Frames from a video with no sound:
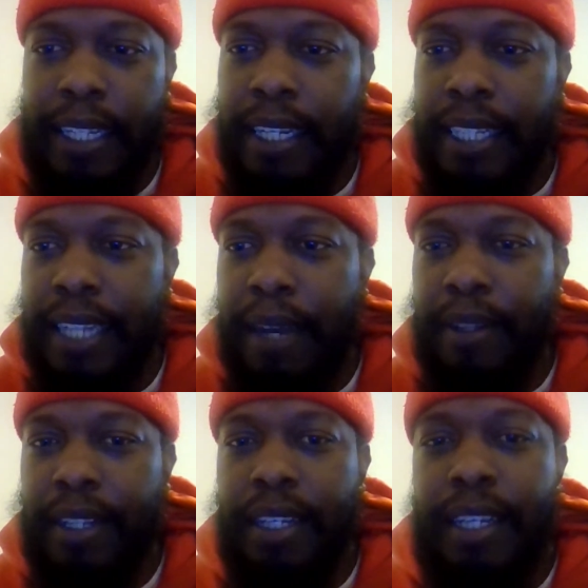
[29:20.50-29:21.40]
It's
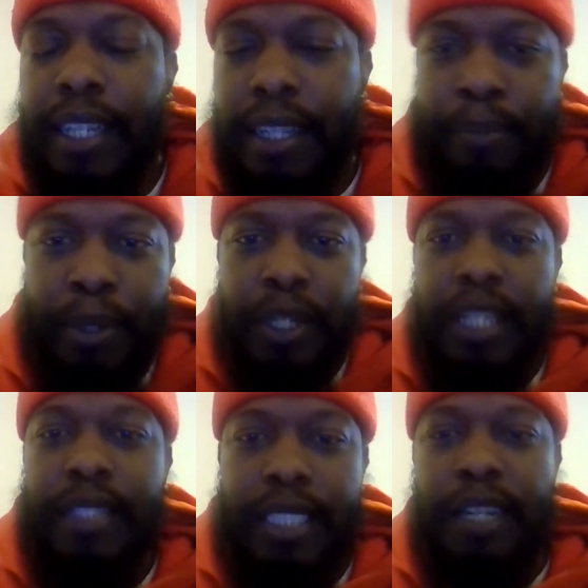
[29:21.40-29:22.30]
not
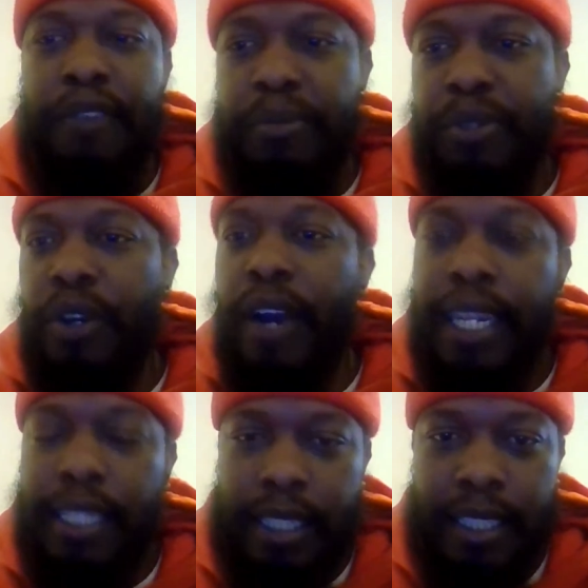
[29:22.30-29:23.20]
building stuff from
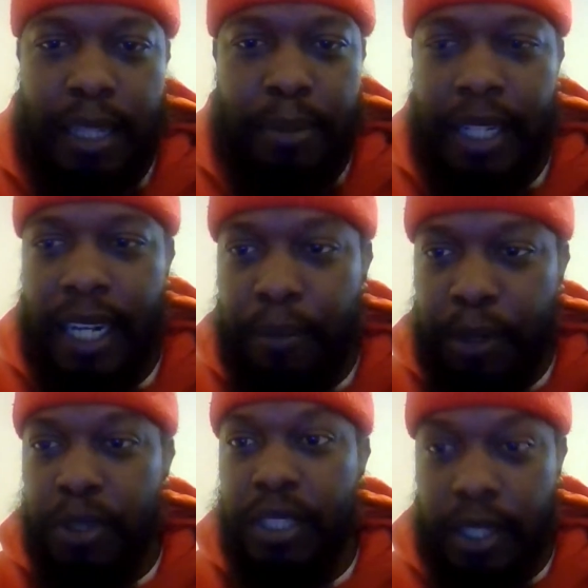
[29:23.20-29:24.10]
scratch is something that I'm
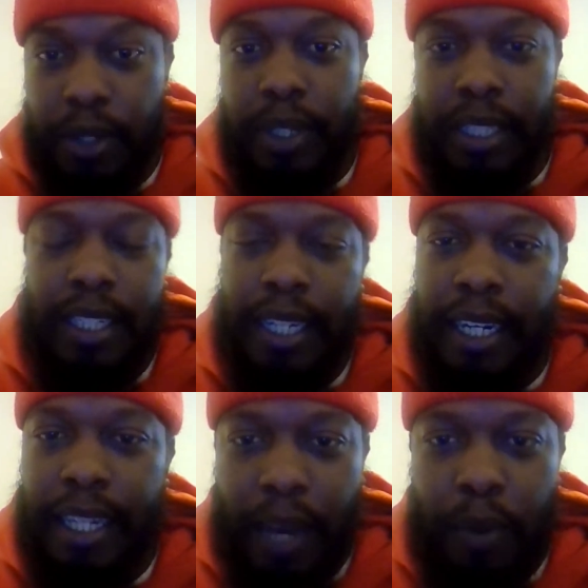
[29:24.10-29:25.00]
used to doing.
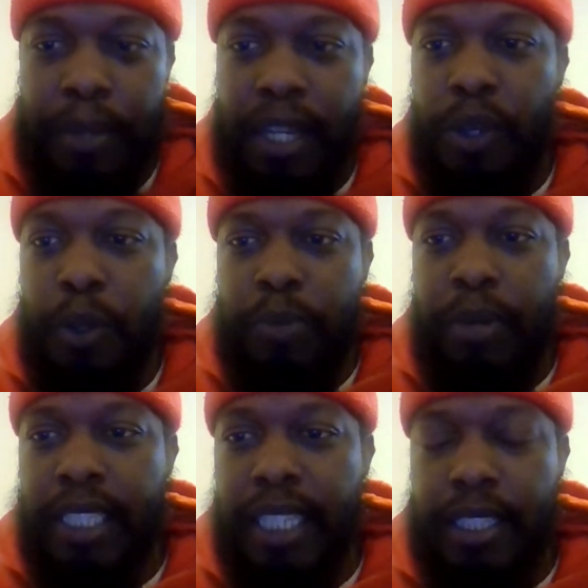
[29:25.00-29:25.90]
That would be a huge
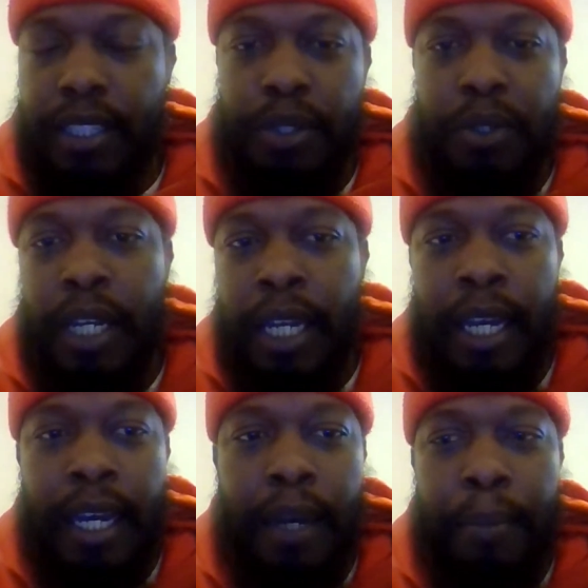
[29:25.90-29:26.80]
project to do.
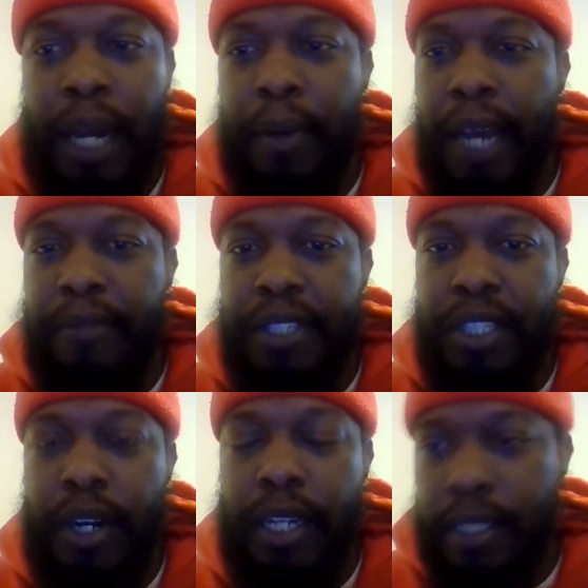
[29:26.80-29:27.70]
But I would have to
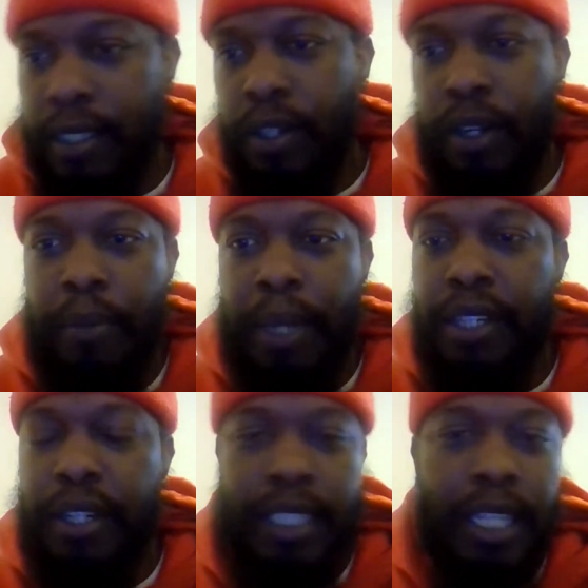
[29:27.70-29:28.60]
start, in my
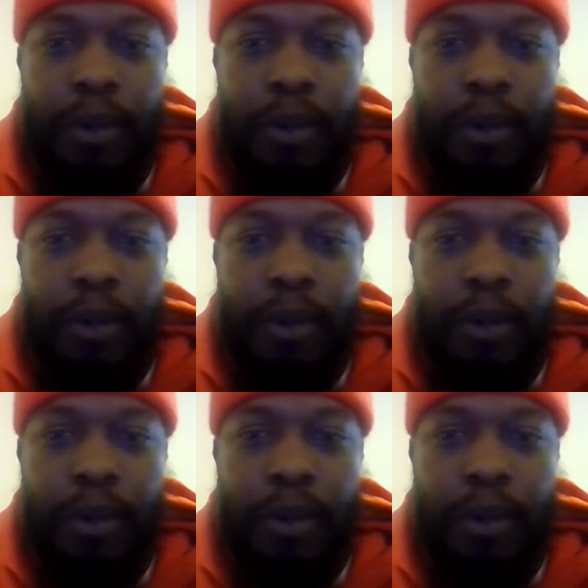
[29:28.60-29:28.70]
30s.